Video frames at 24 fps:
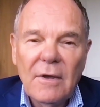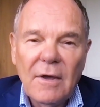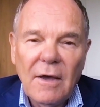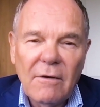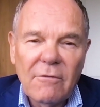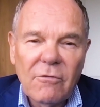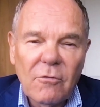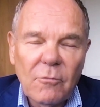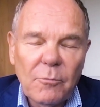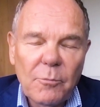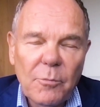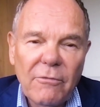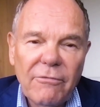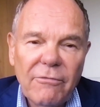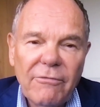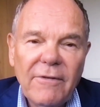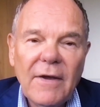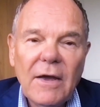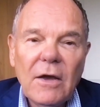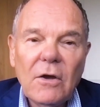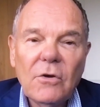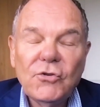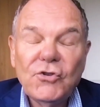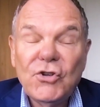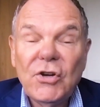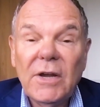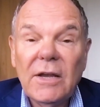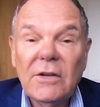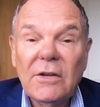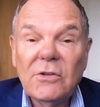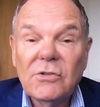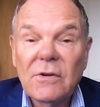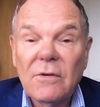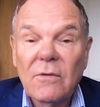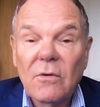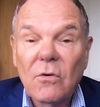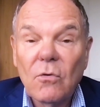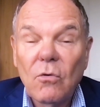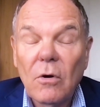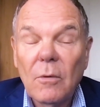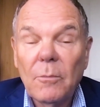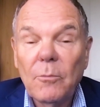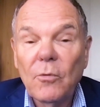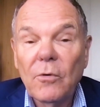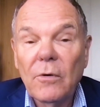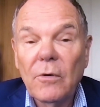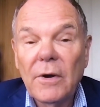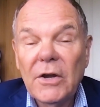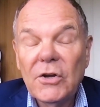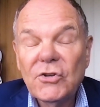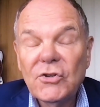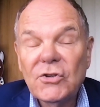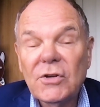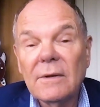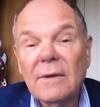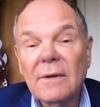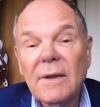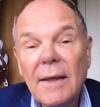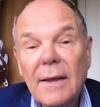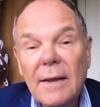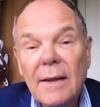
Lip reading: of a profound change to the corporation.